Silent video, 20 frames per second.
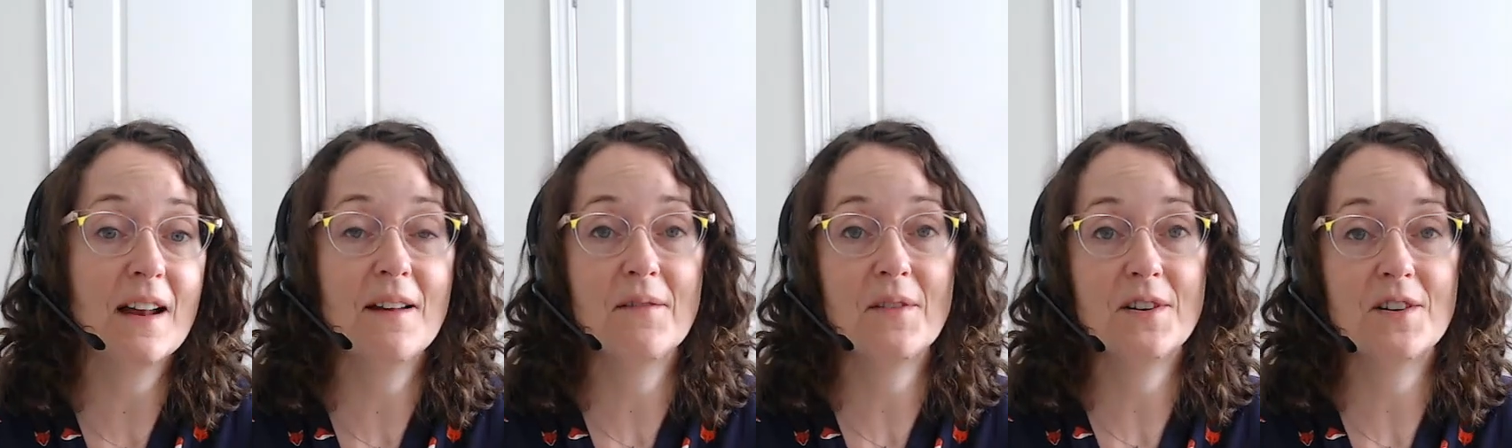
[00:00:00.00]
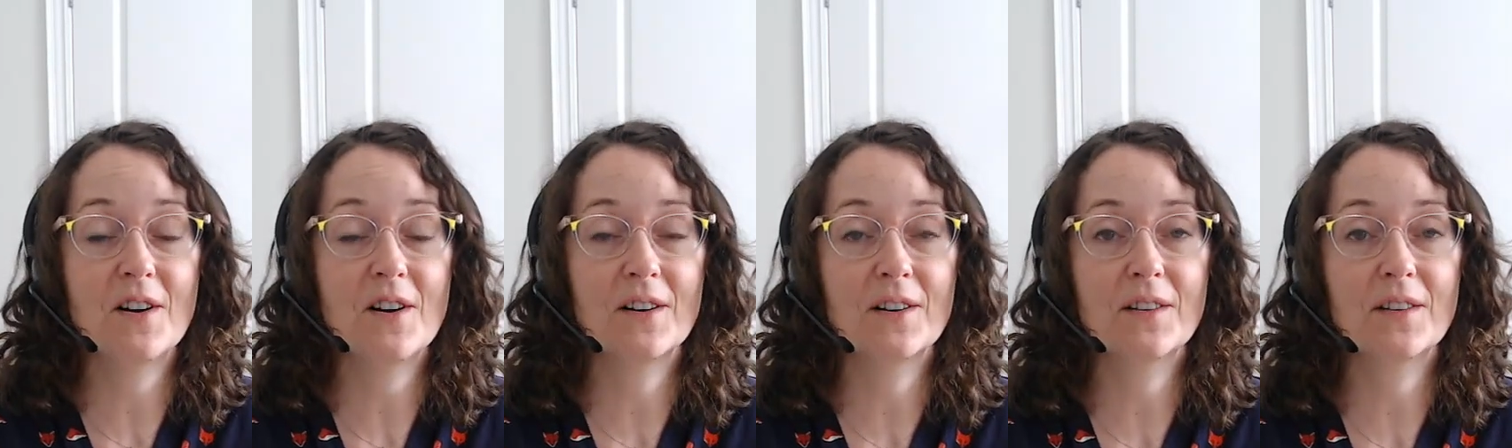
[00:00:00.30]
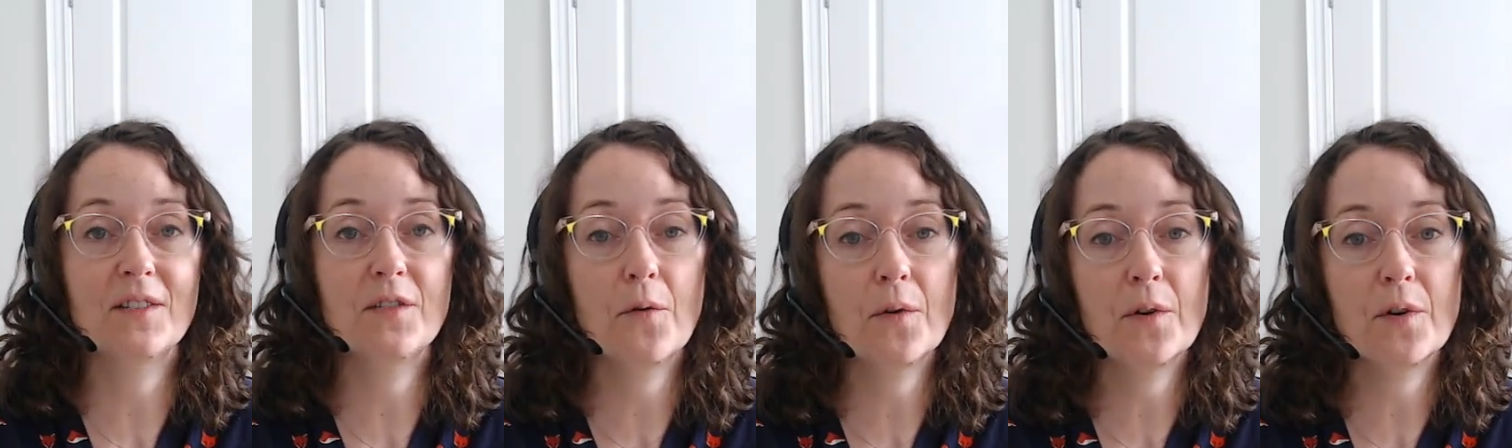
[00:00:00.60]
of the dog's
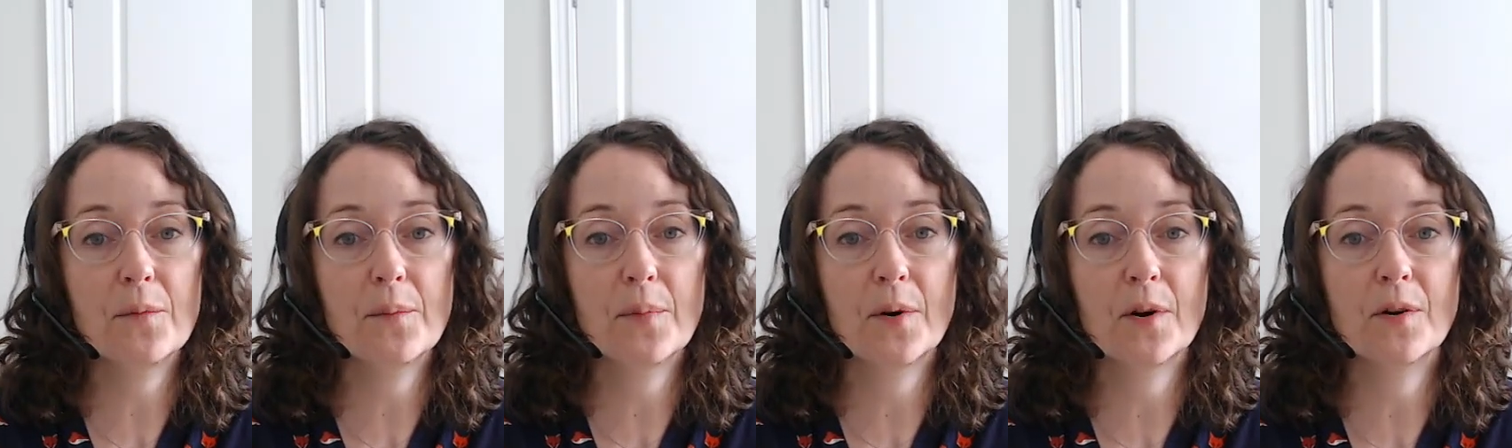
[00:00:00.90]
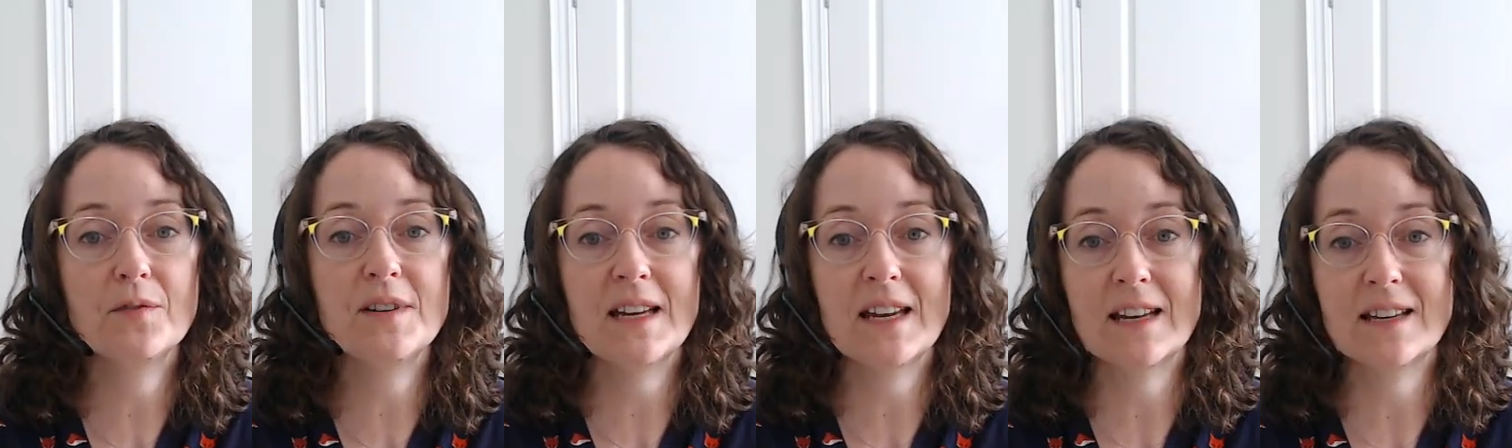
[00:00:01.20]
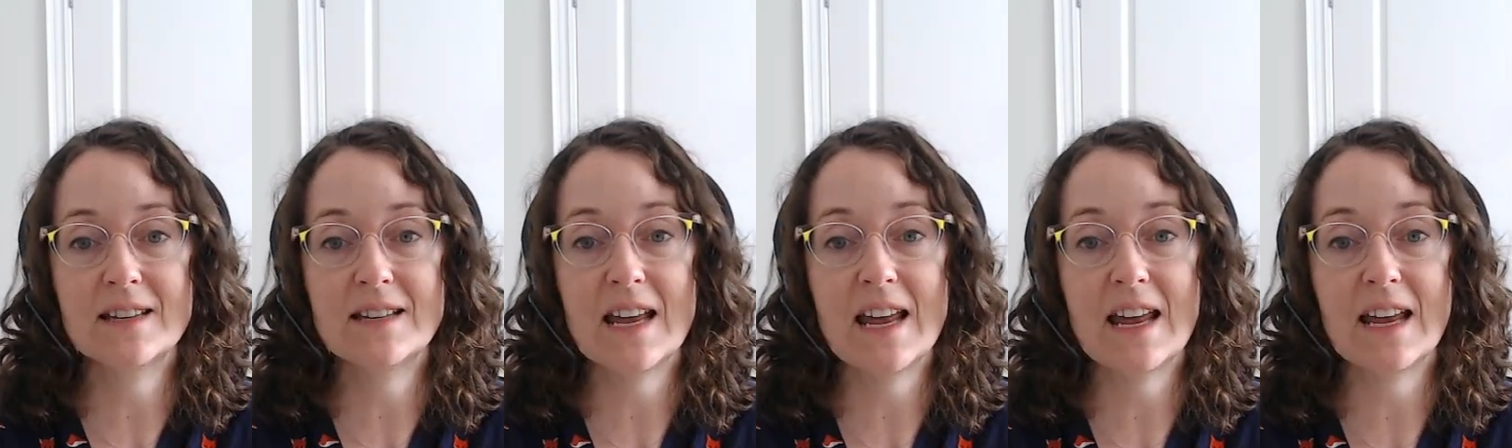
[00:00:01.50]
total protein
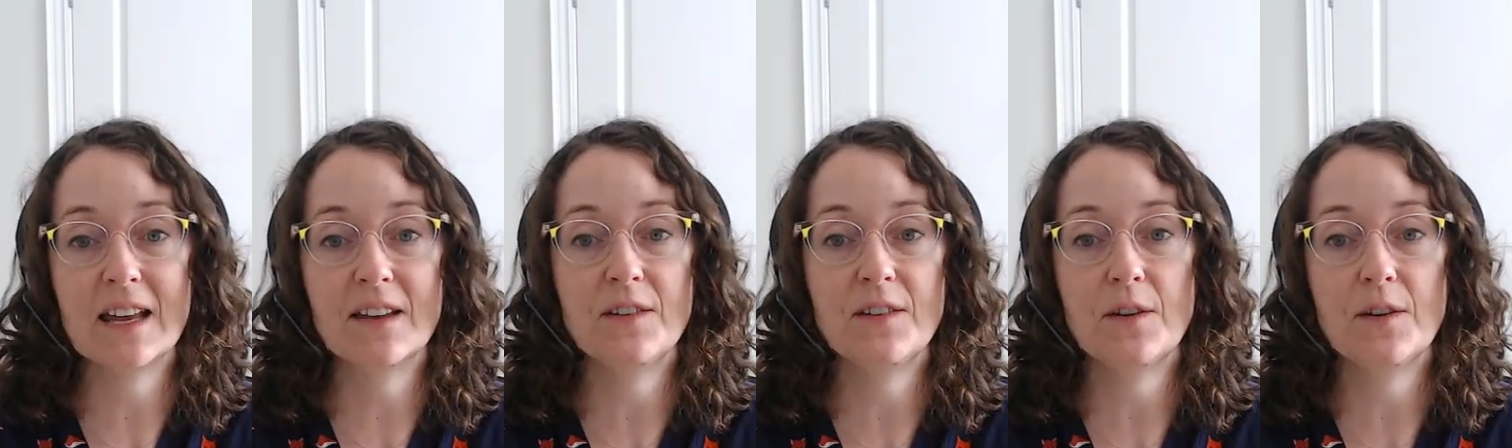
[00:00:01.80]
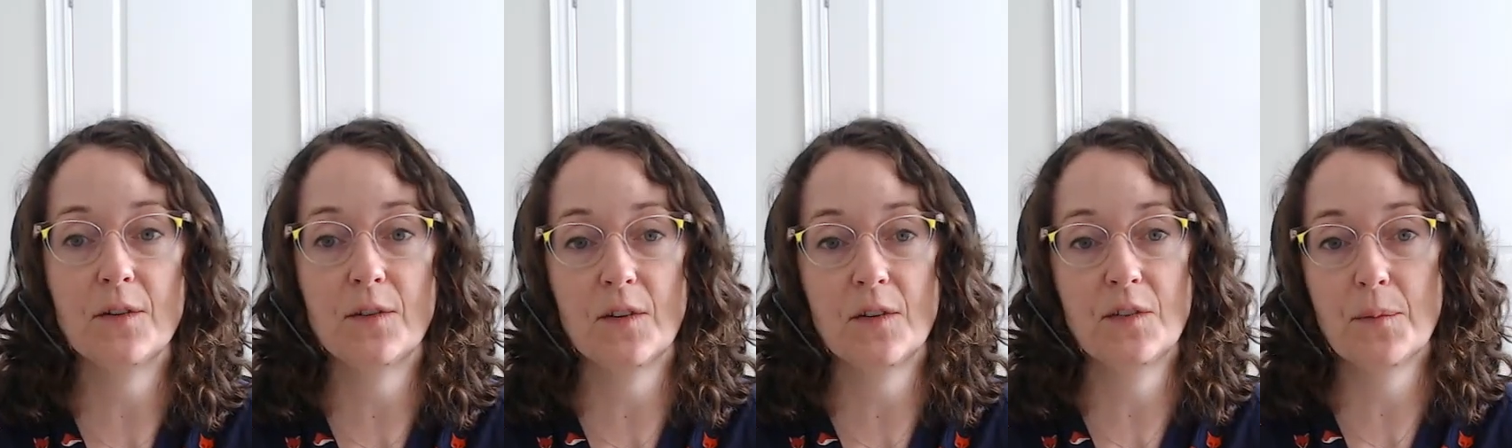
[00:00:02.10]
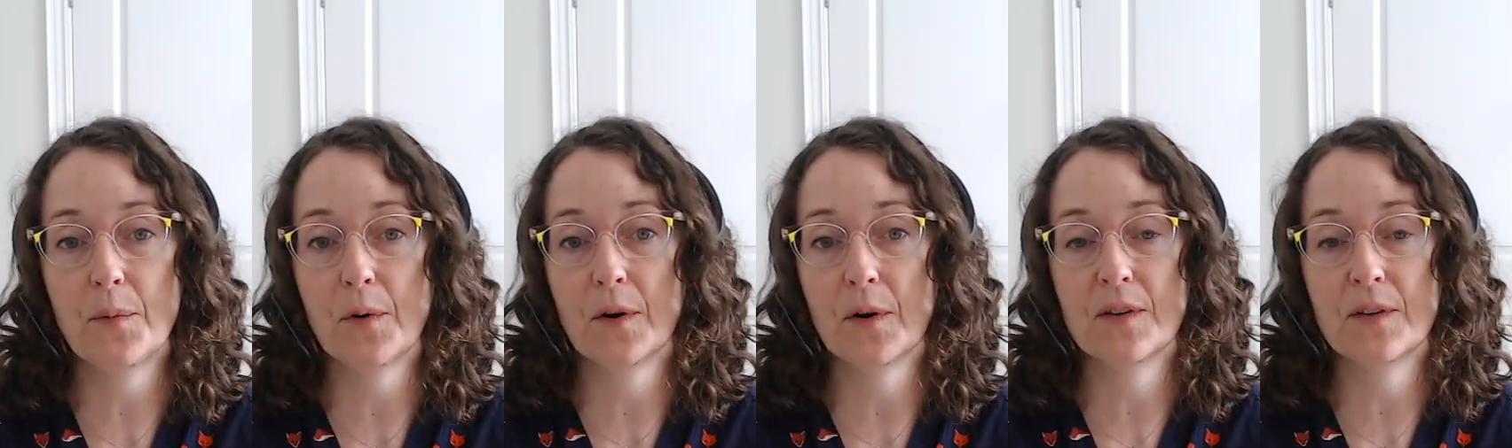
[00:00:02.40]
intake is used to support